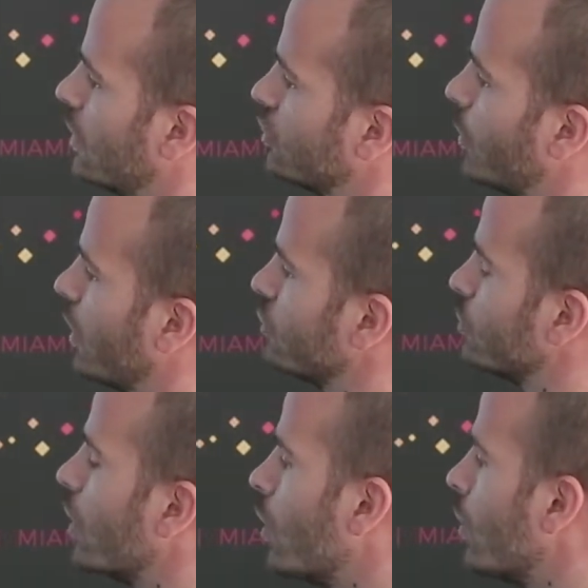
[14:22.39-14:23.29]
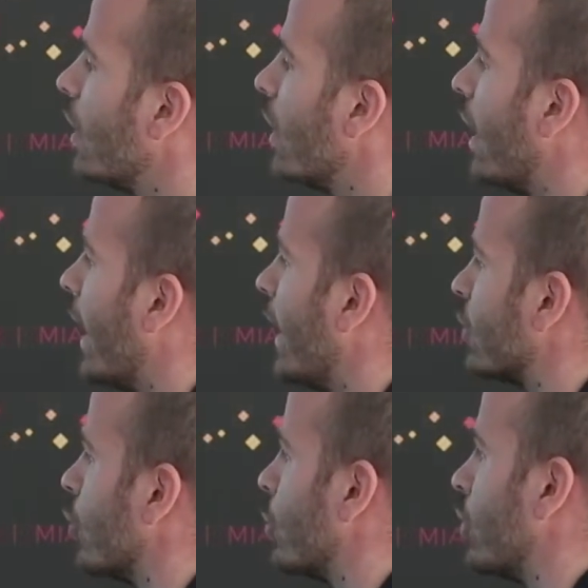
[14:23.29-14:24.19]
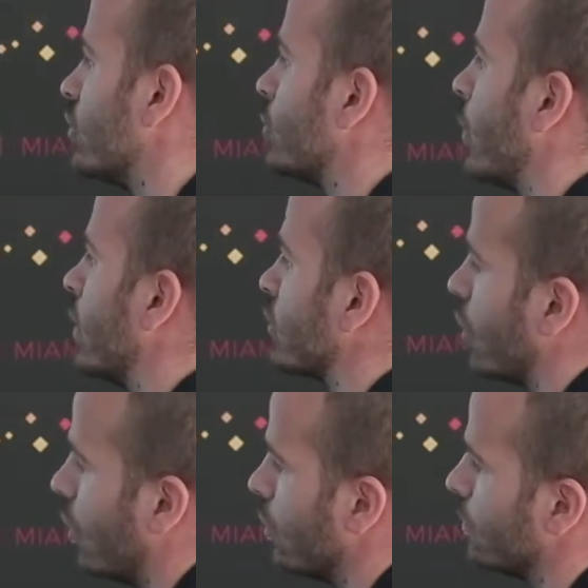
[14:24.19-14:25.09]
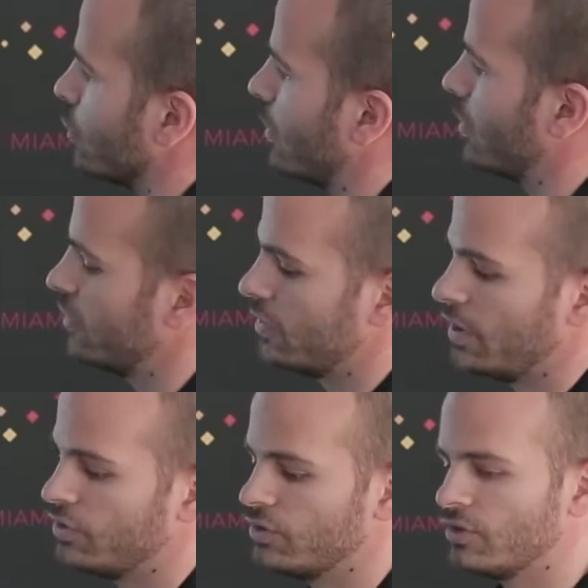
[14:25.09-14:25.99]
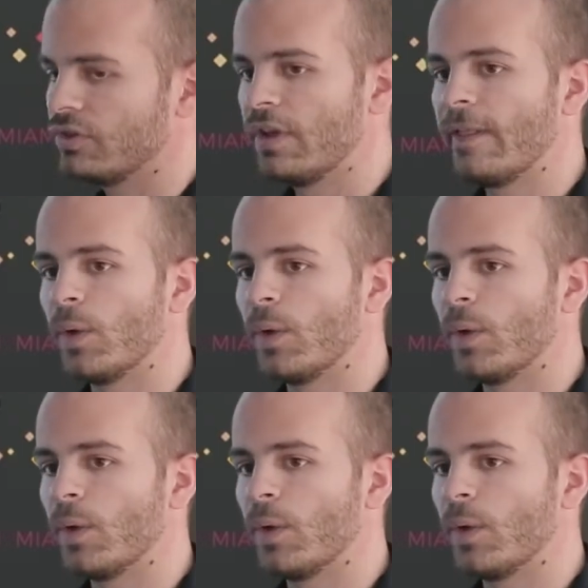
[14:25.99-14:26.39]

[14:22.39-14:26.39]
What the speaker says: sparse row and compressed sparse column representations,